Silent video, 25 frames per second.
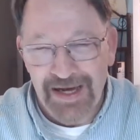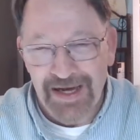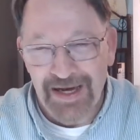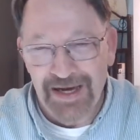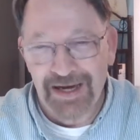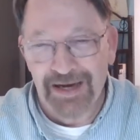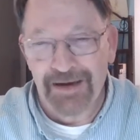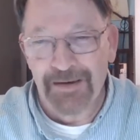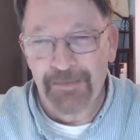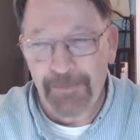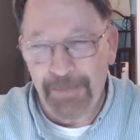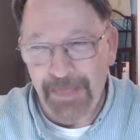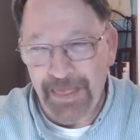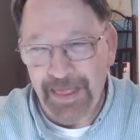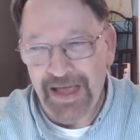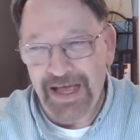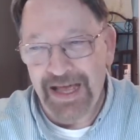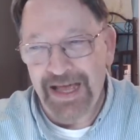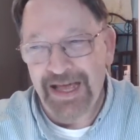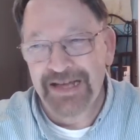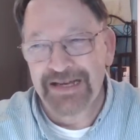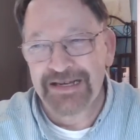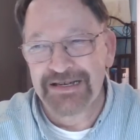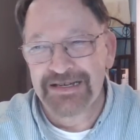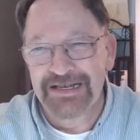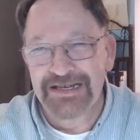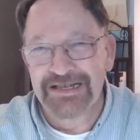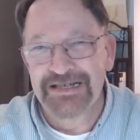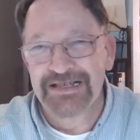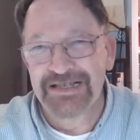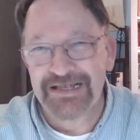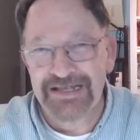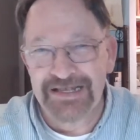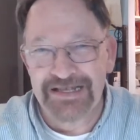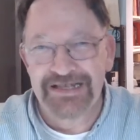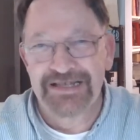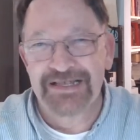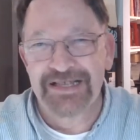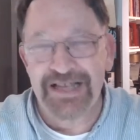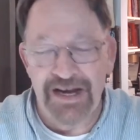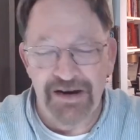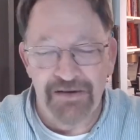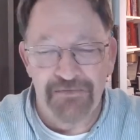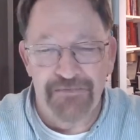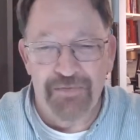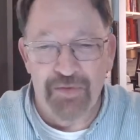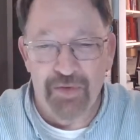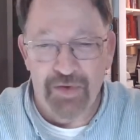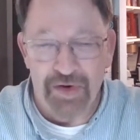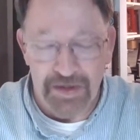Um, and
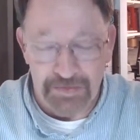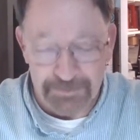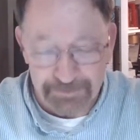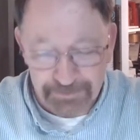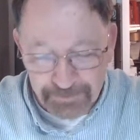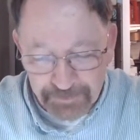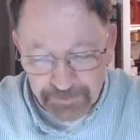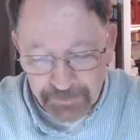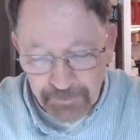therefore,